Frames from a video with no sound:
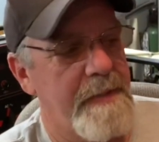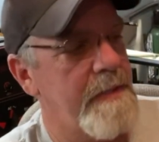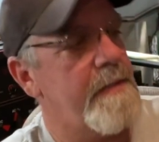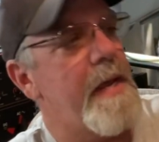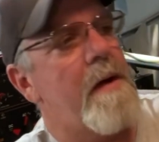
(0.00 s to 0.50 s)

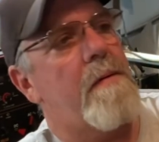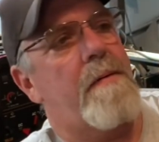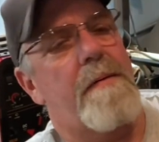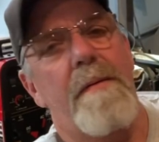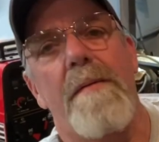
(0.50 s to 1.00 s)
Now,
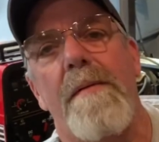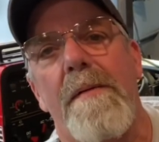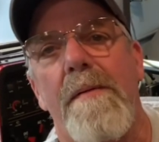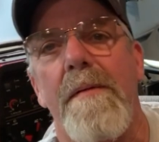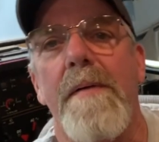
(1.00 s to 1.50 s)

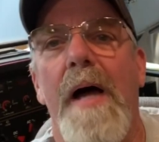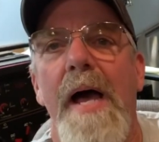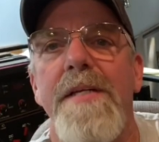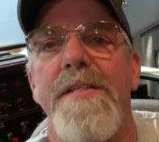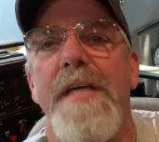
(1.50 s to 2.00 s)

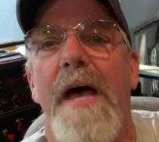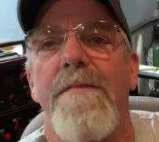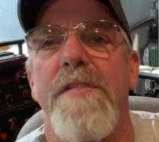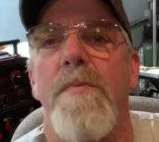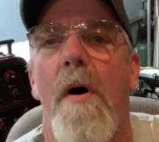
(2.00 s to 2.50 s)
I just
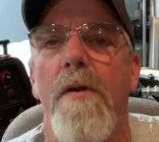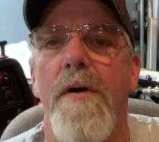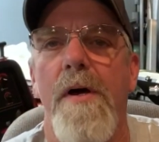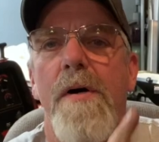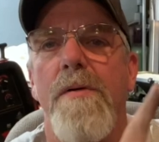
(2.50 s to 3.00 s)
have the
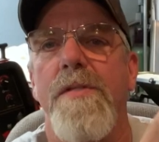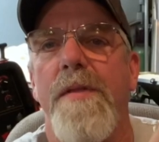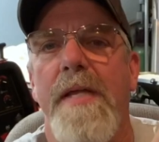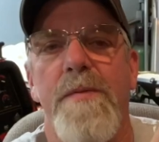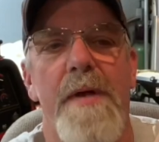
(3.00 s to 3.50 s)
smaller hose, so
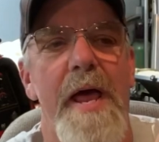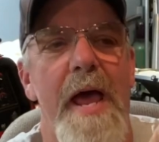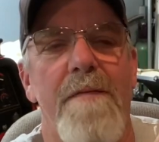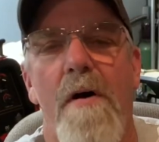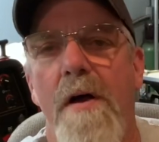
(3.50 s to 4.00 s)
that's what I
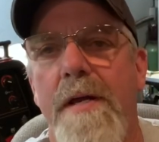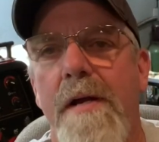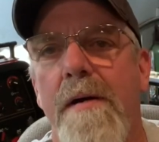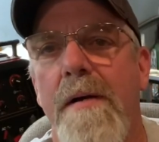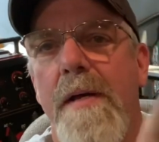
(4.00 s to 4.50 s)
have on
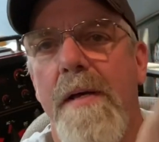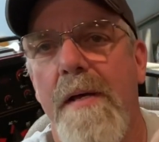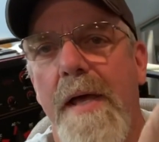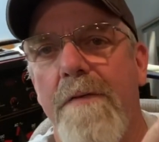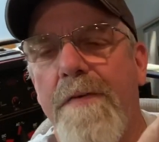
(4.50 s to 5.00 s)
here.
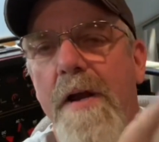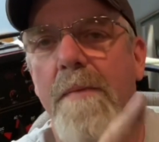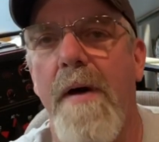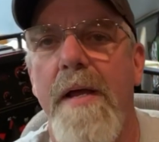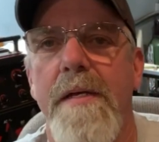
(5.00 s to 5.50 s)
And a friend
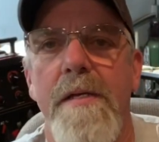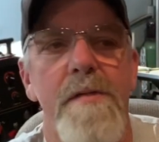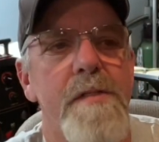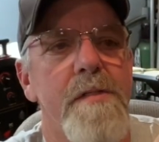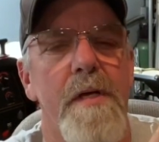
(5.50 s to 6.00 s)
of mine, he
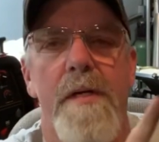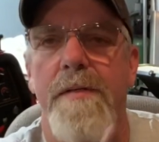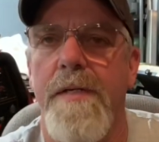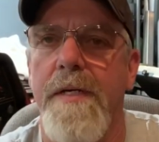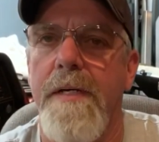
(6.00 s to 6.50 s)
uses
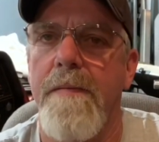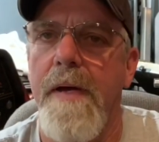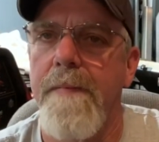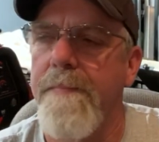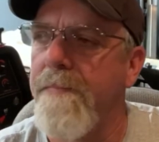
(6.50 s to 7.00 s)

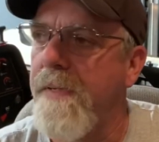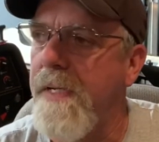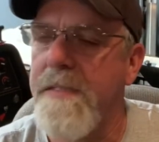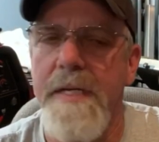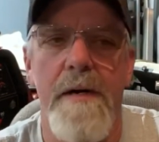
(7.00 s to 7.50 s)

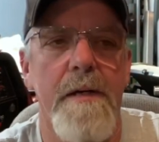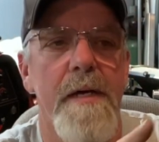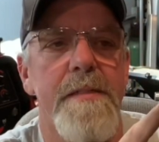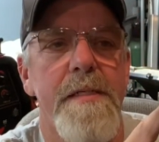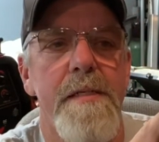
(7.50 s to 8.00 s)
his air
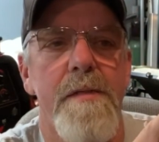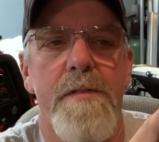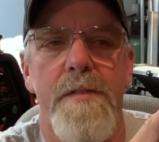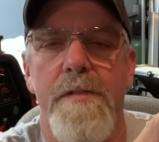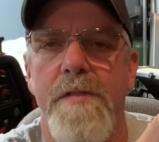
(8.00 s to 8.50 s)
guns, he
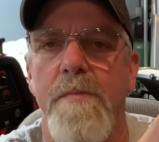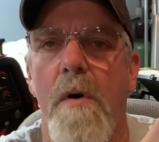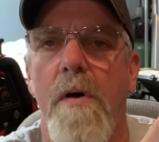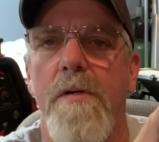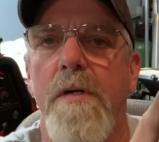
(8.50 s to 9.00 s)
uses the
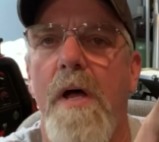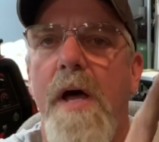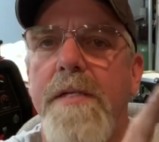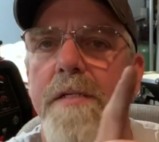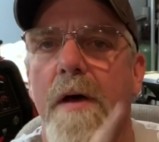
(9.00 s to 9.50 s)
smaller
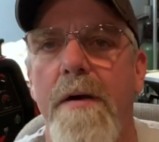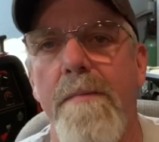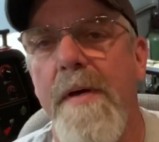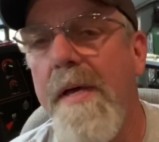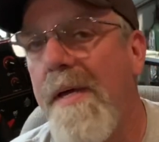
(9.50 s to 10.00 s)
lines on
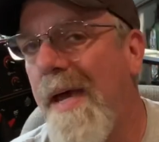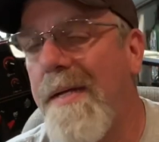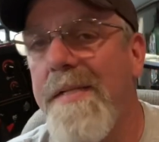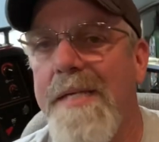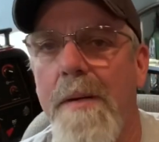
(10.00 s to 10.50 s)
them, and
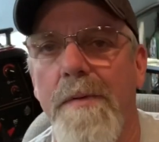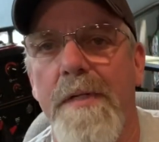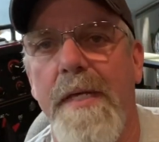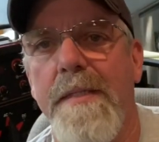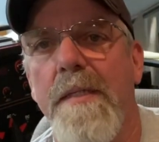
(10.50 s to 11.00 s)
he's able to
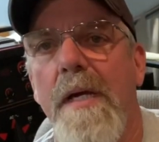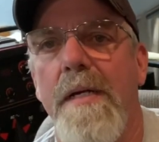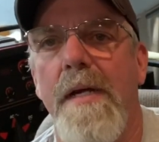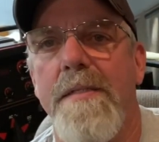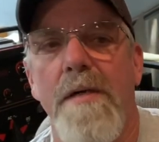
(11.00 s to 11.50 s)
get the
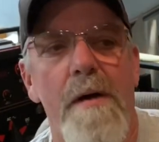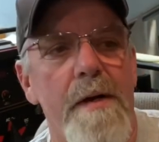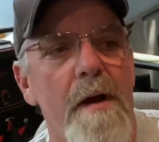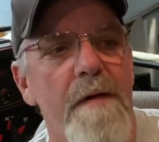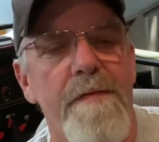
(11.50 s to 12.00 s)
lug nuts on
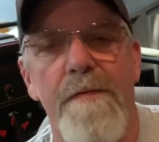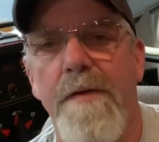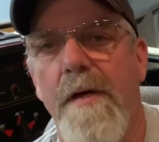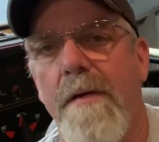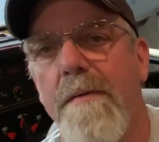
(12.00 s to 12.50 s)
and off
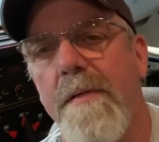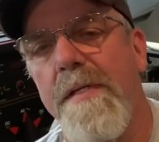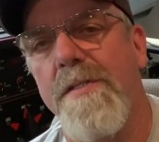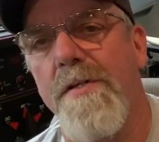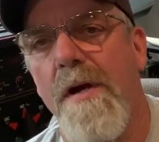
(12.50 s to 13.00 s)
of
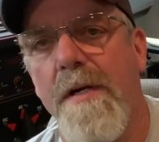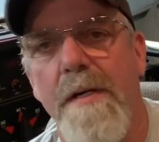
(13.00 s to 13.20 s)
his truck.